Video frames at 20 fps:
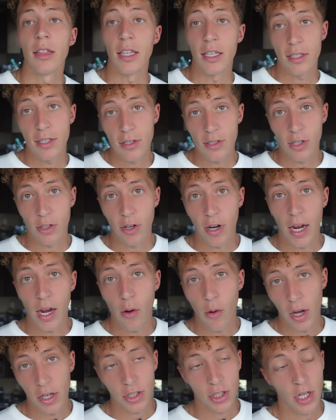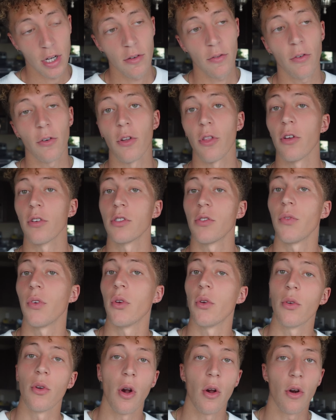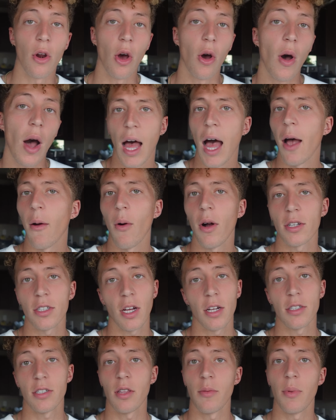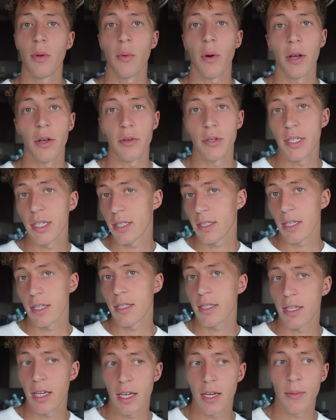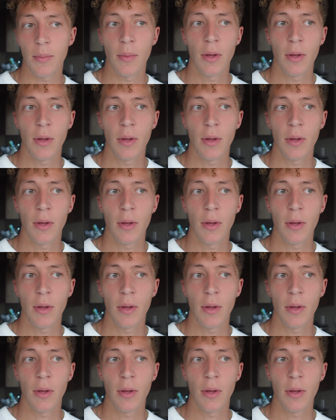This is a great question. For those of you who don't know, I walked onto the BYU distance team.